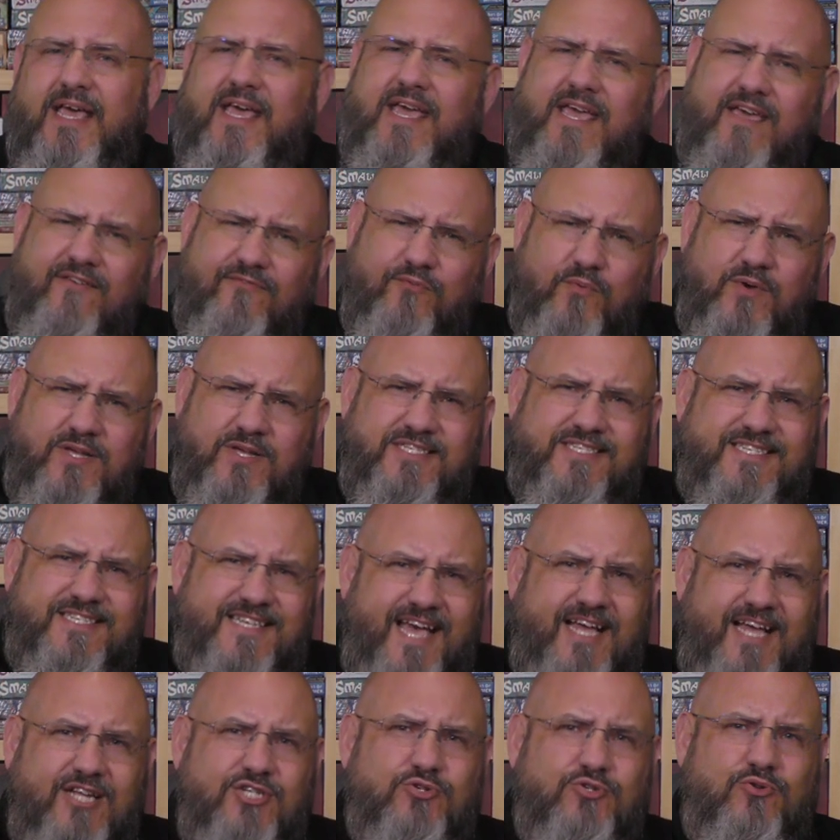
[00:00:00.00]
If we
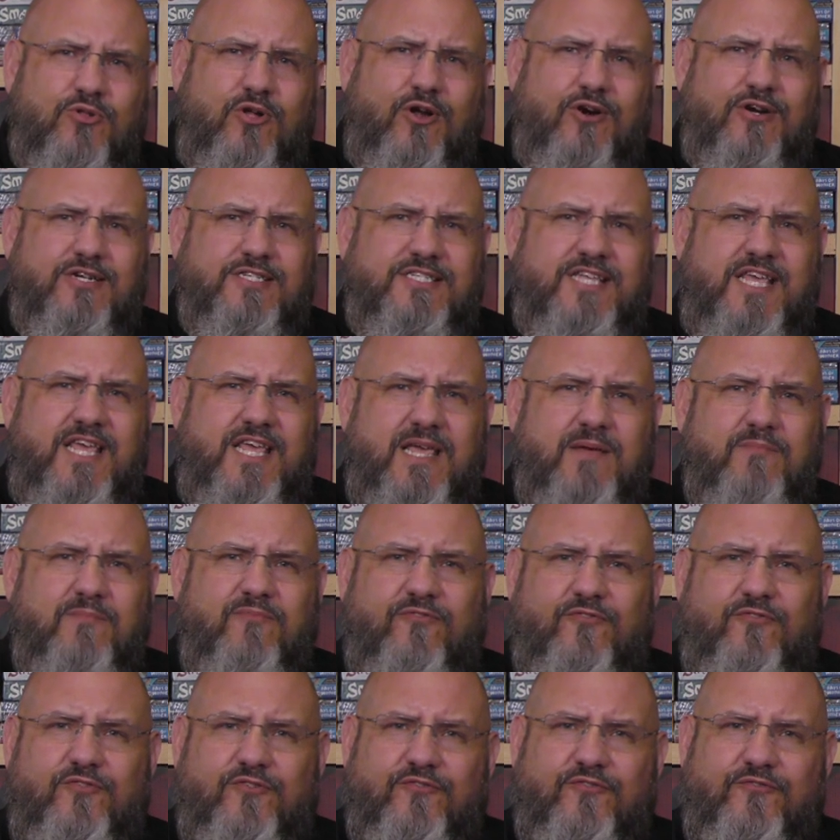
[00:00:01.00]
schedule our team
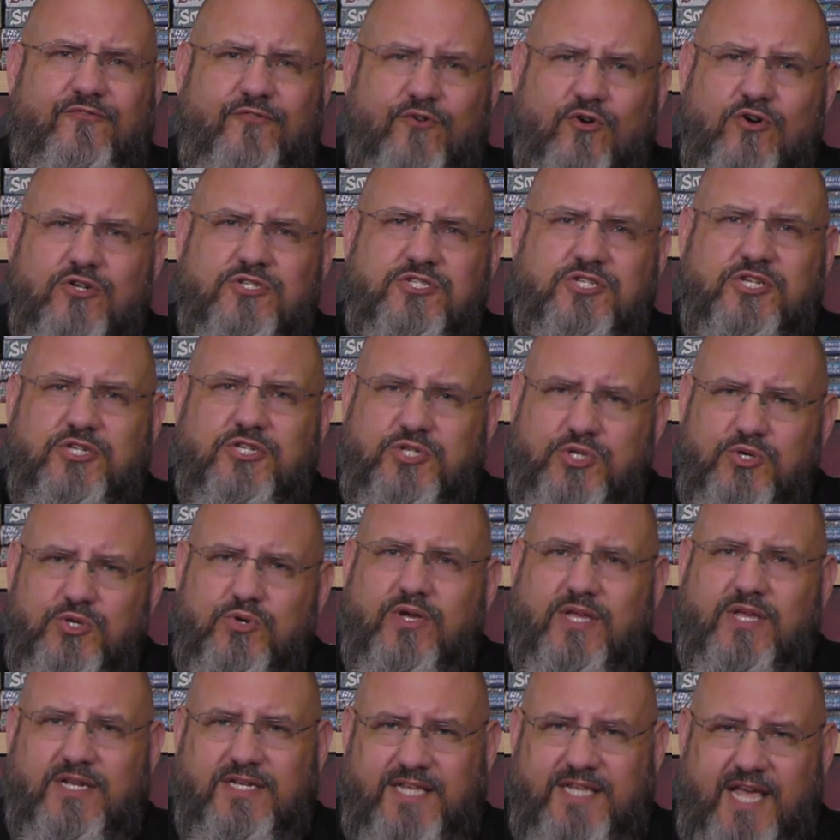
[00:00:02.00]
for the first
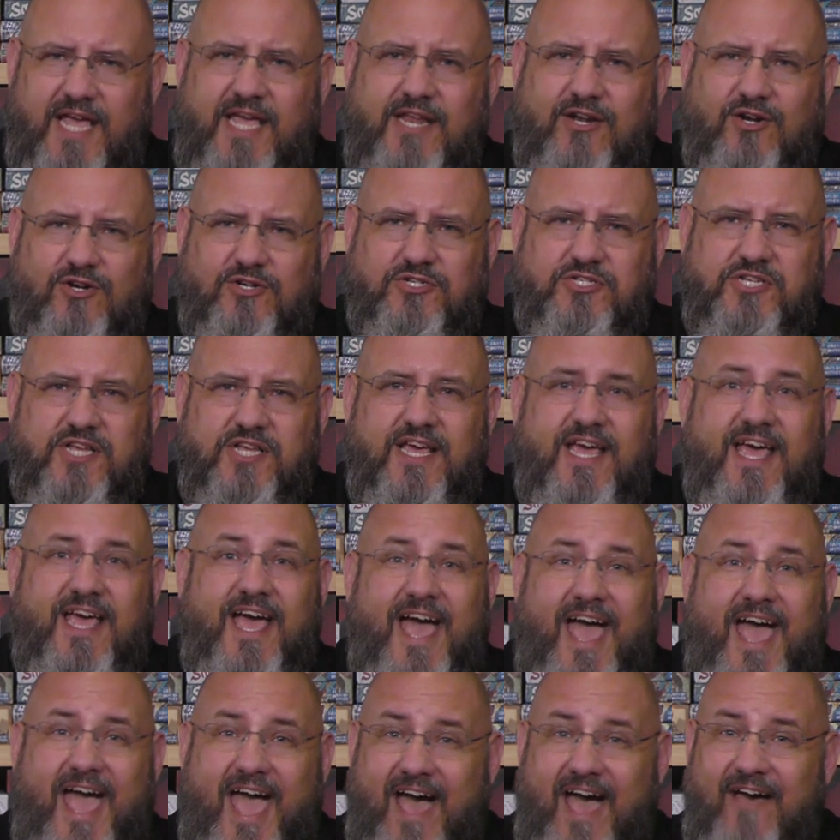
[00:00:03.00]
two containers,
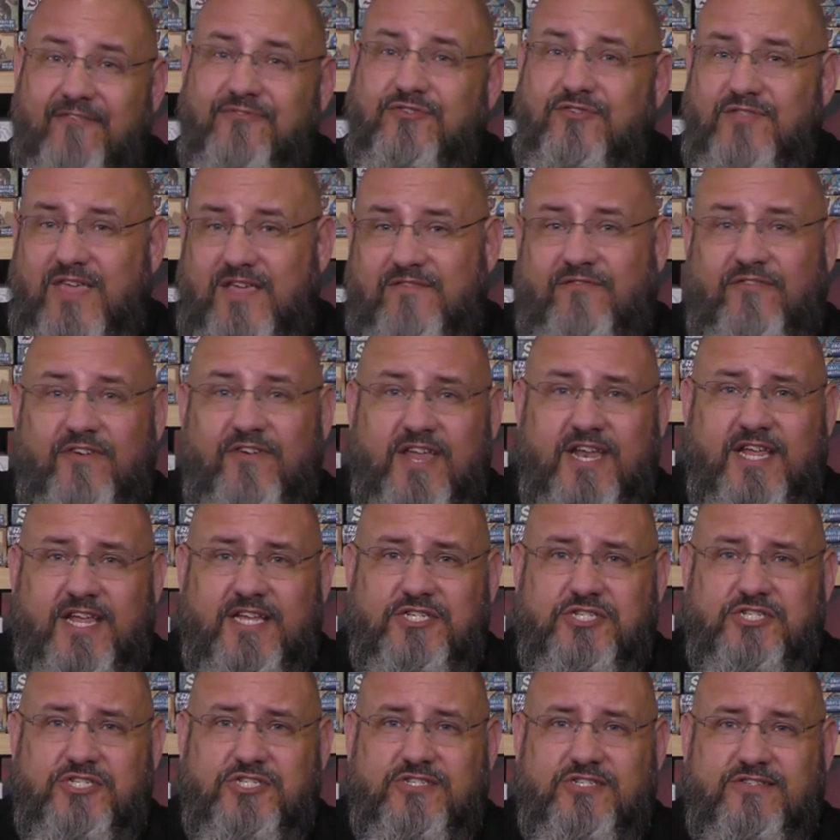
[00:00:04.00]
after they
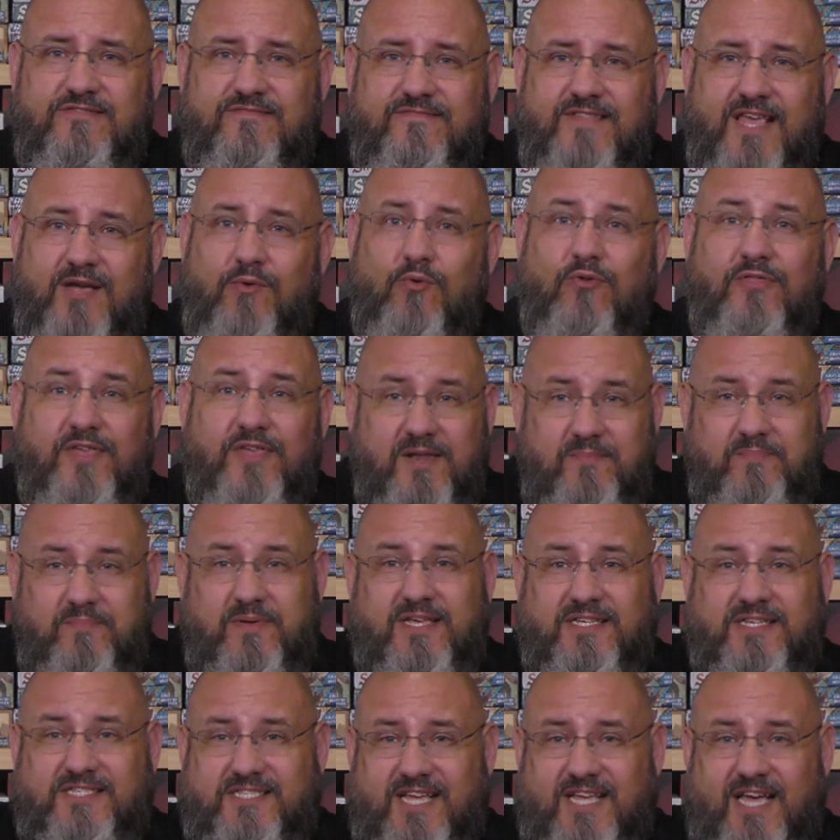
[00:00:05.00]
finish, they will then
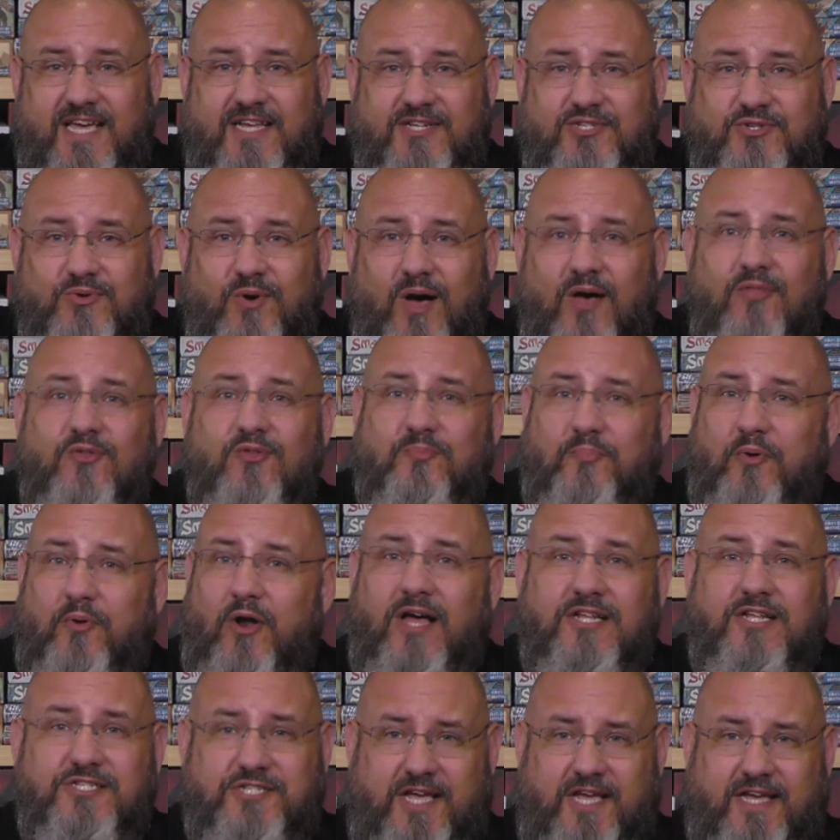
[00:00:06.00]
be assigned to other
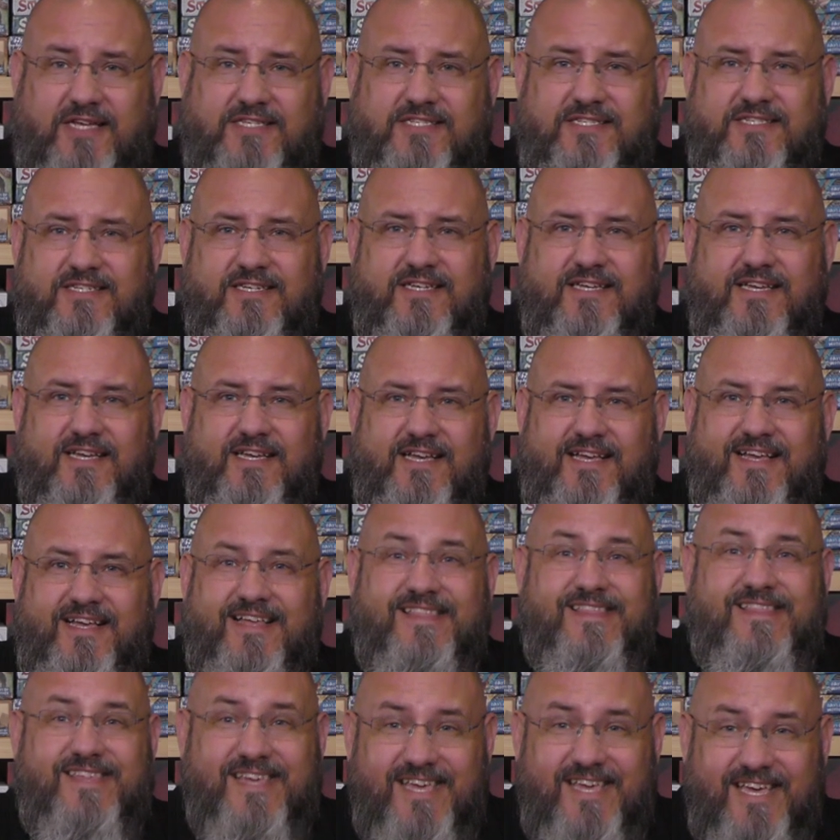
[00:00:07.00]
projects.
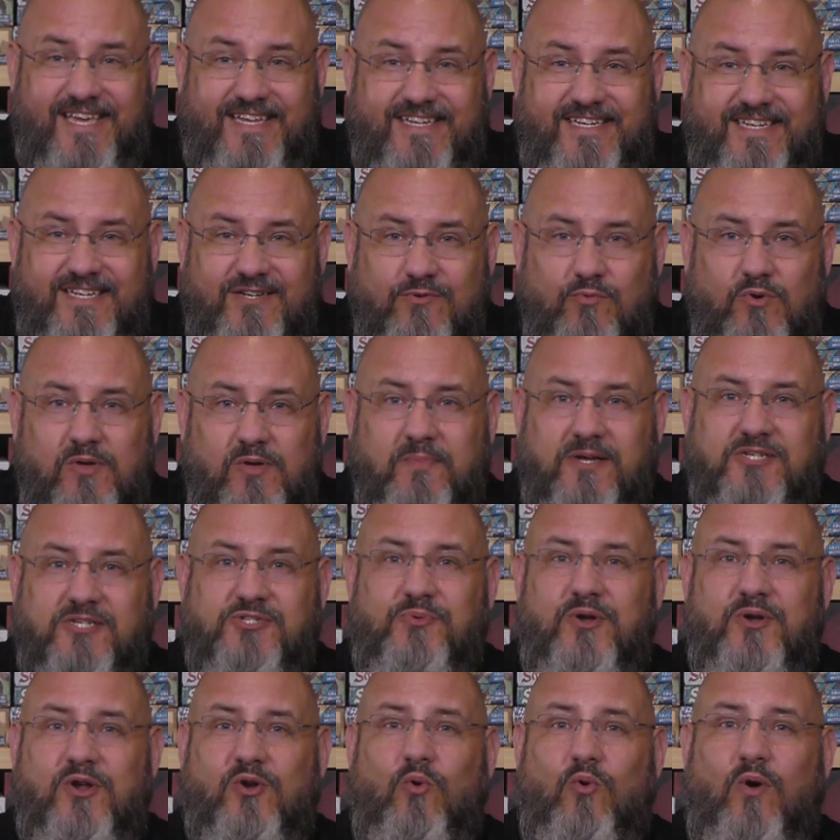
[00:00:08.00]
Then we
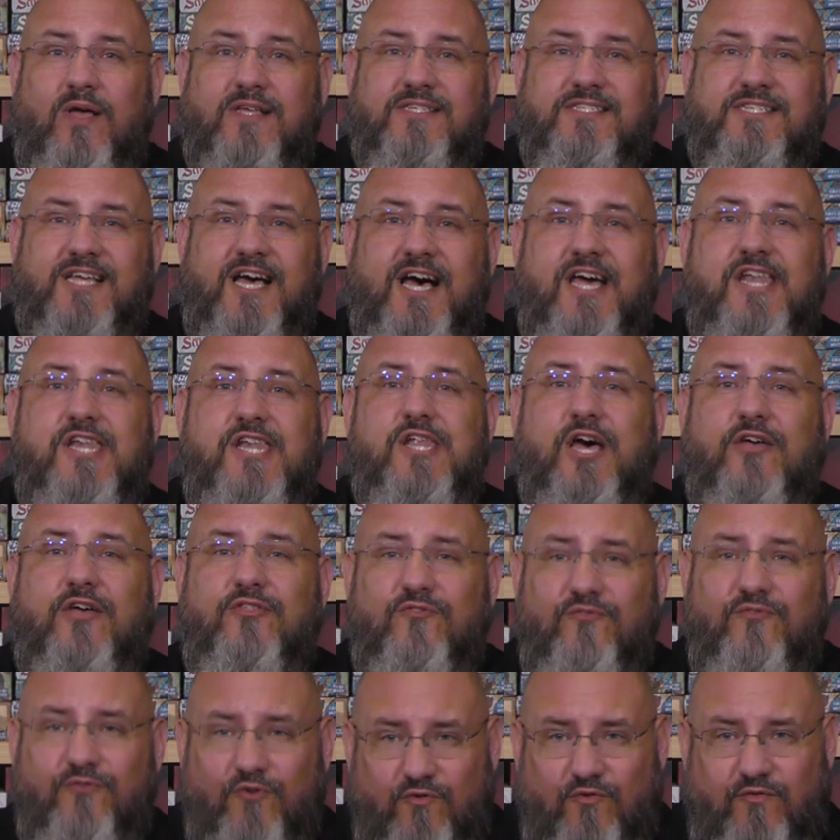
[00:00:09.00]
must request
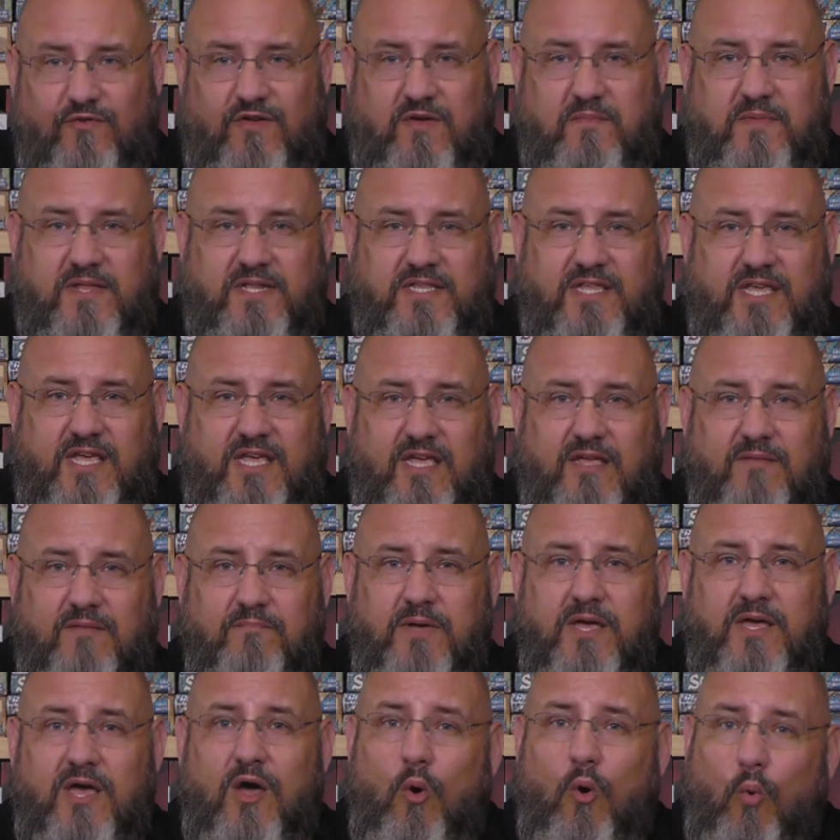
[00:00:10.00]
another fulfillment
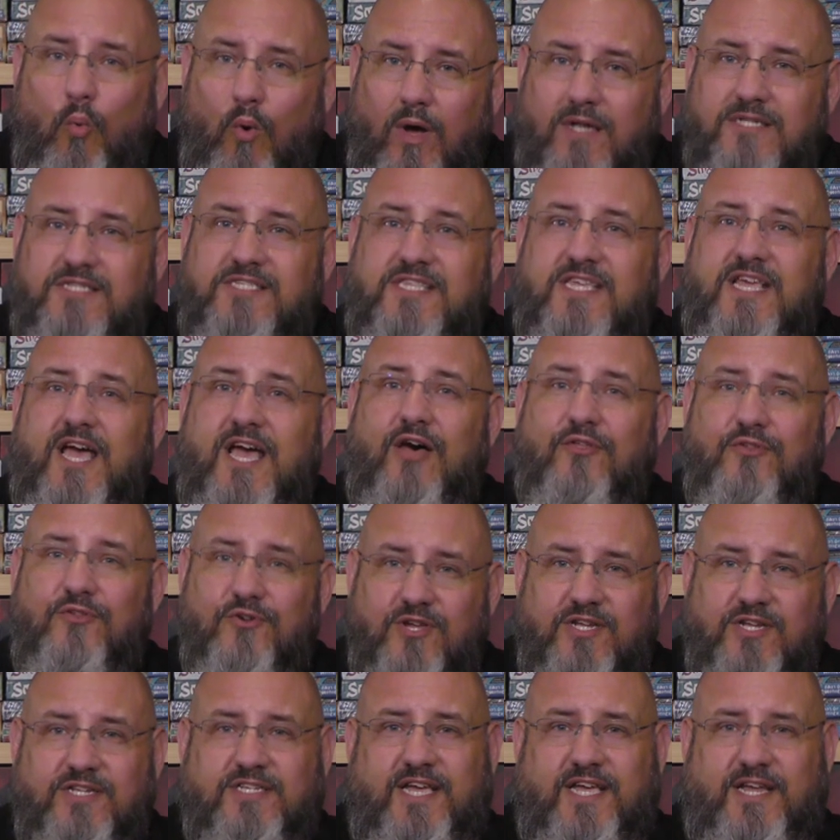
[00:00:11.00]
team once the
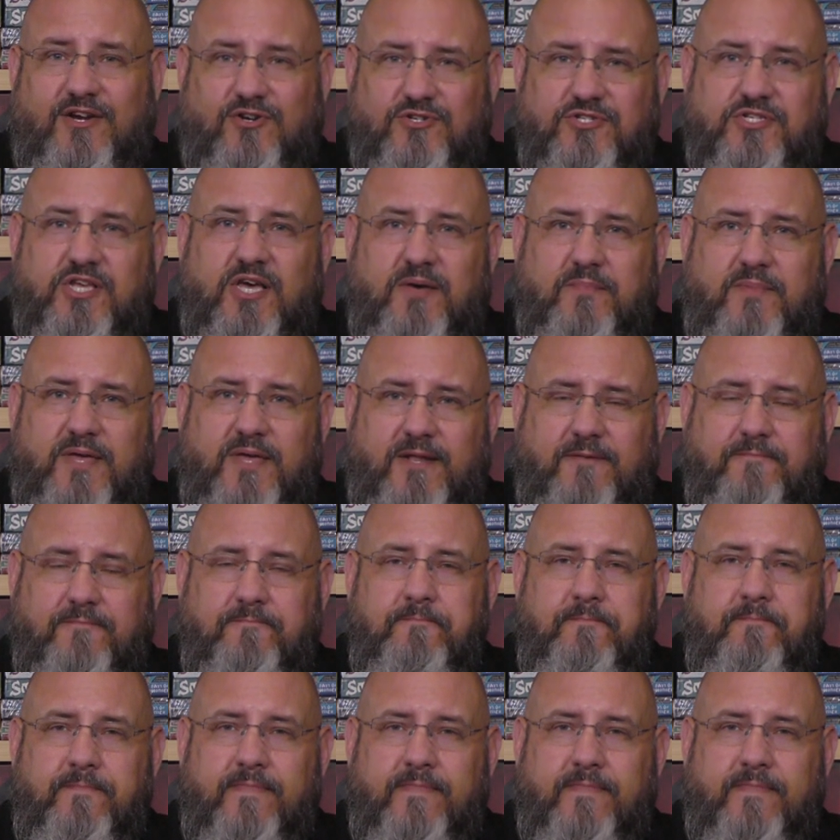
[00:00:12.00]
other containers come in.